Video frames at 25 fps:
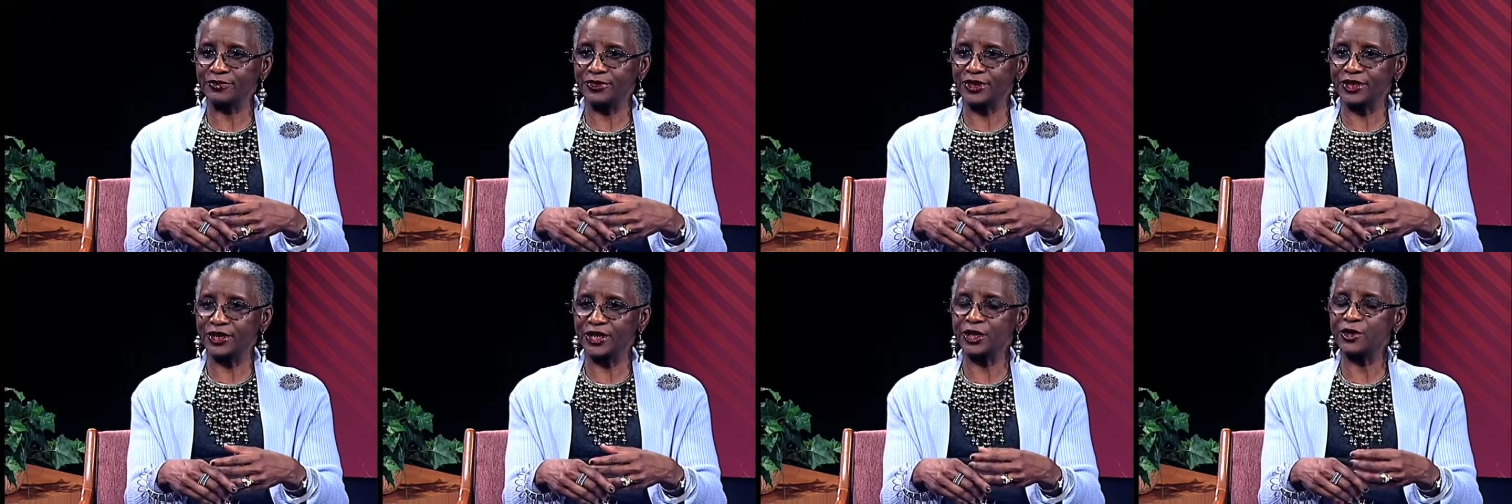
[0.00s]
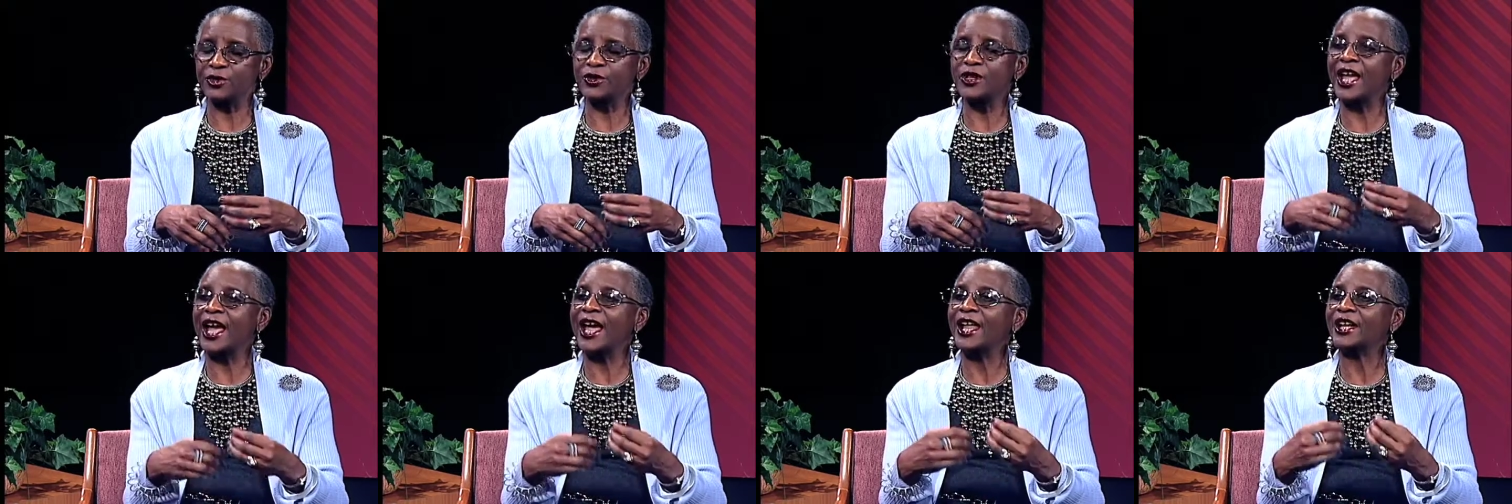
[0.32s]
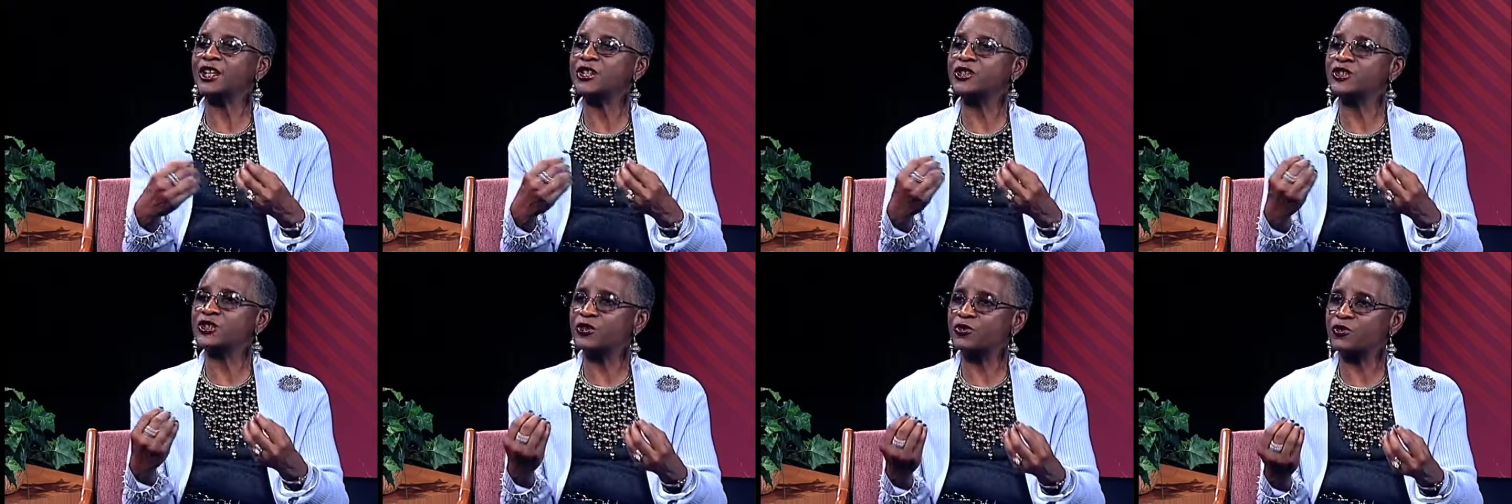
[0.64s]
their
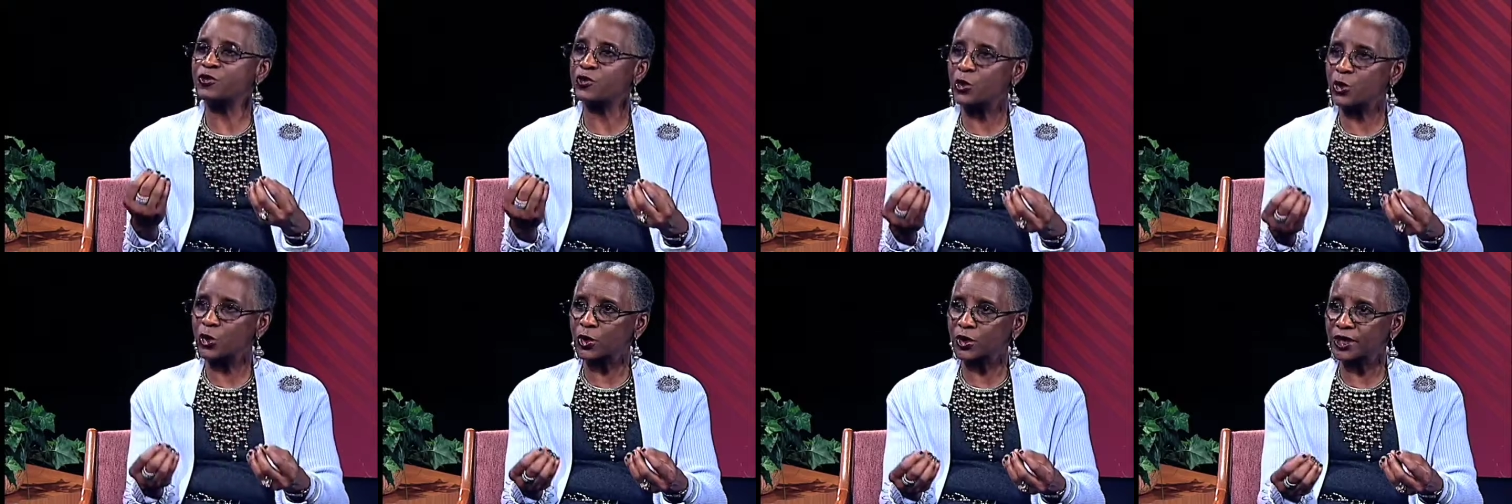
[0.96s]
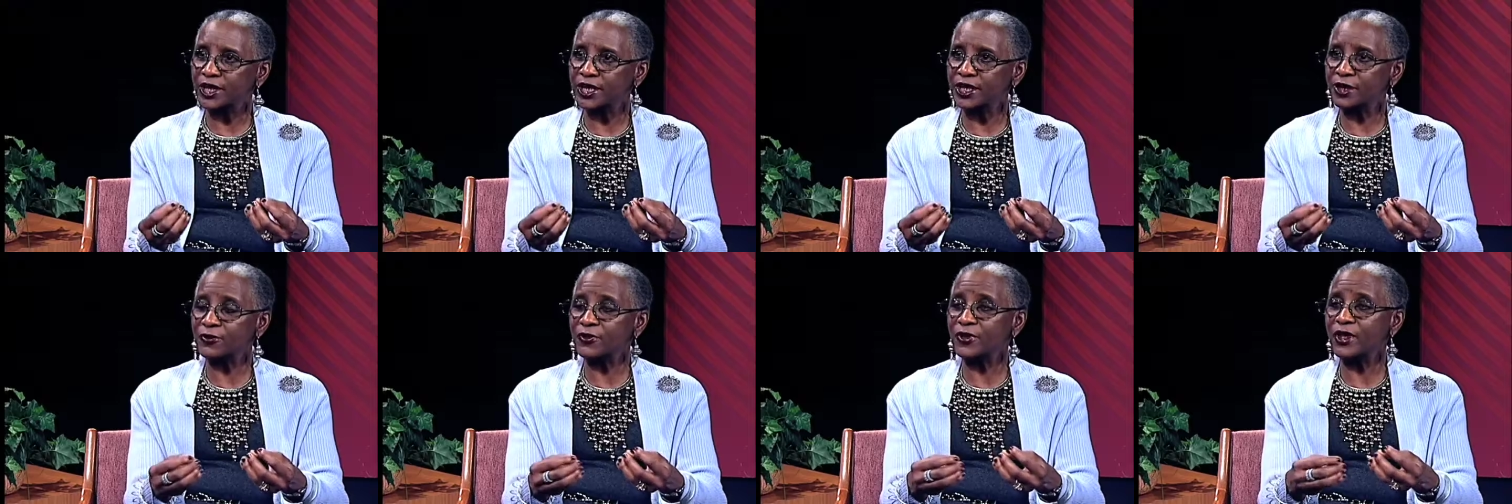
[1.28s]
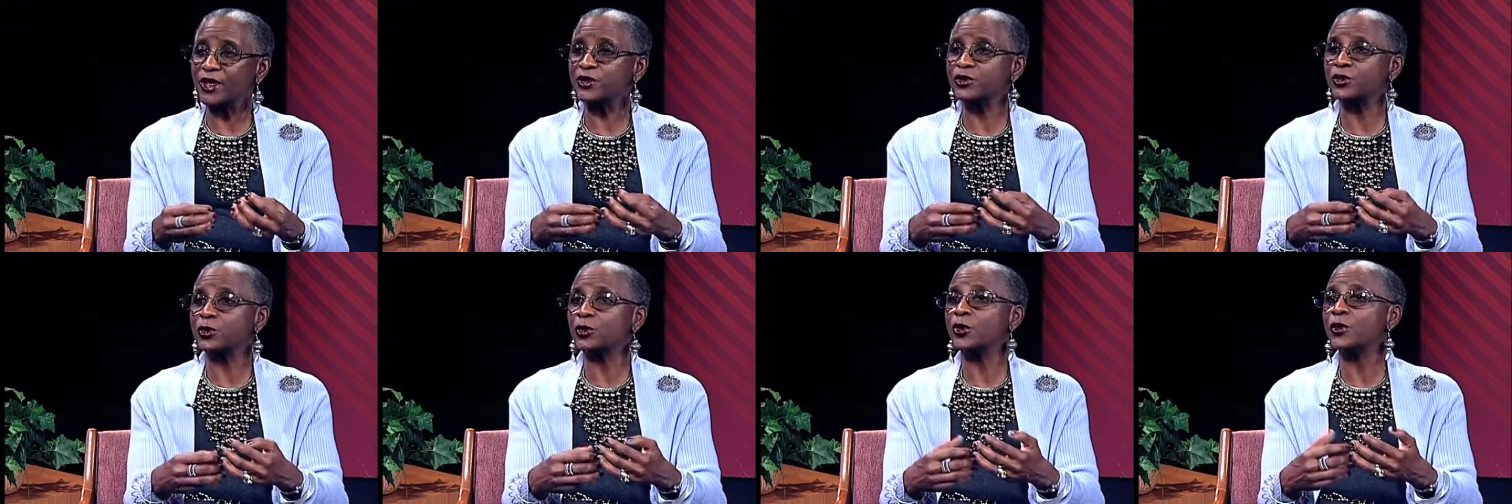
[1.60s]
knowledge of worldly
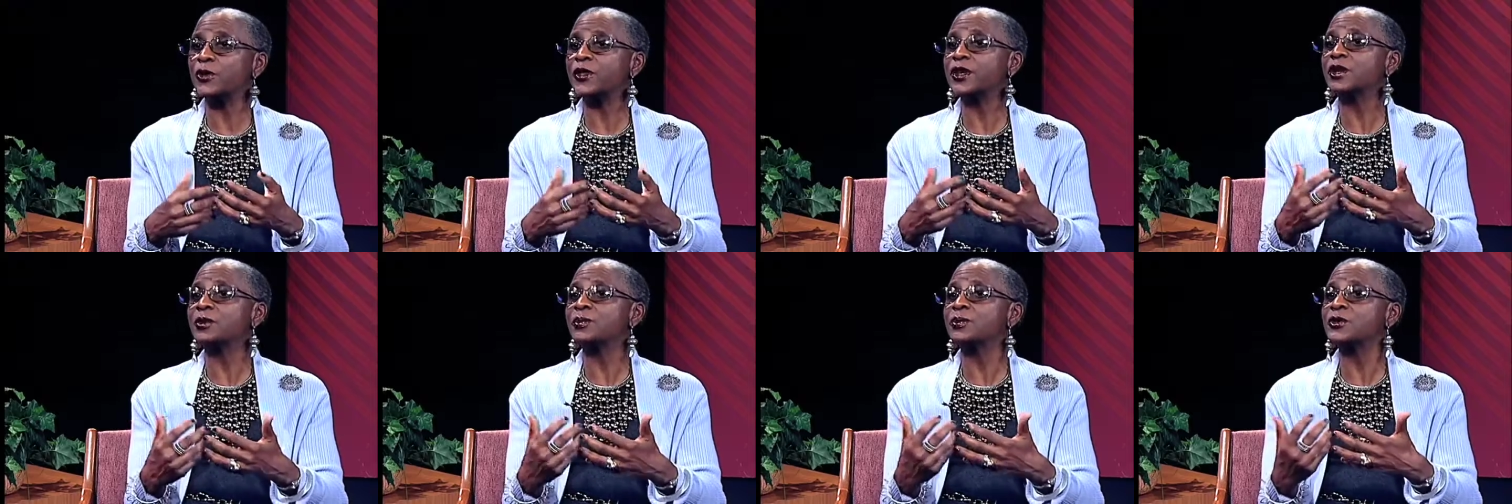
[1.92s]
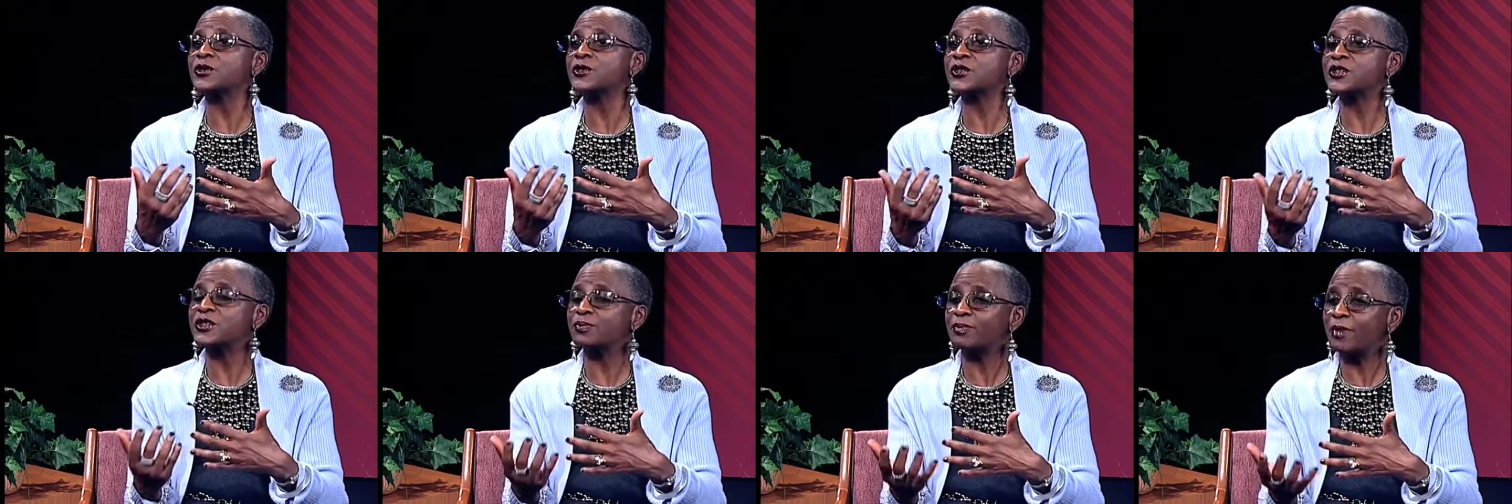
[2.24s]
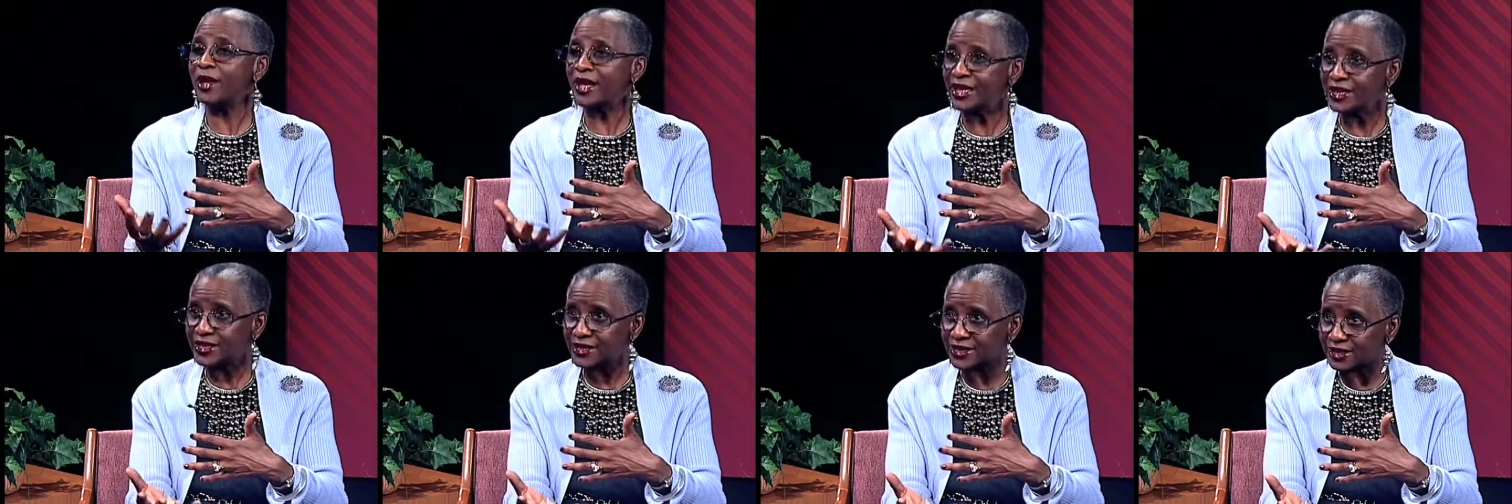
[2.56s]
events or their
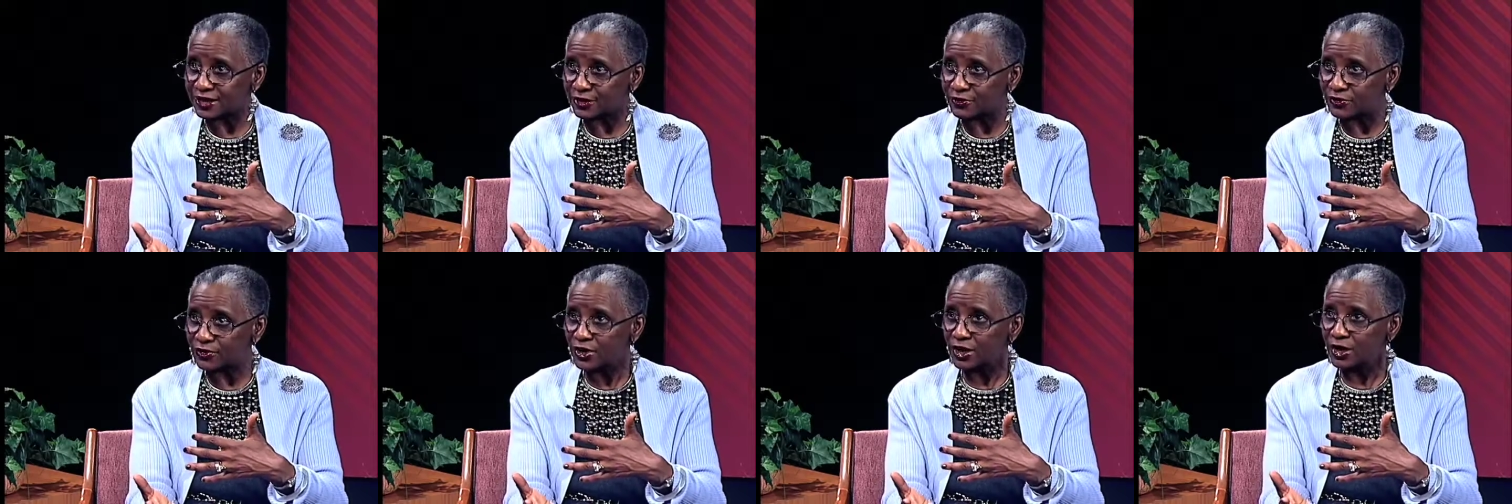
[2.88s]
perspective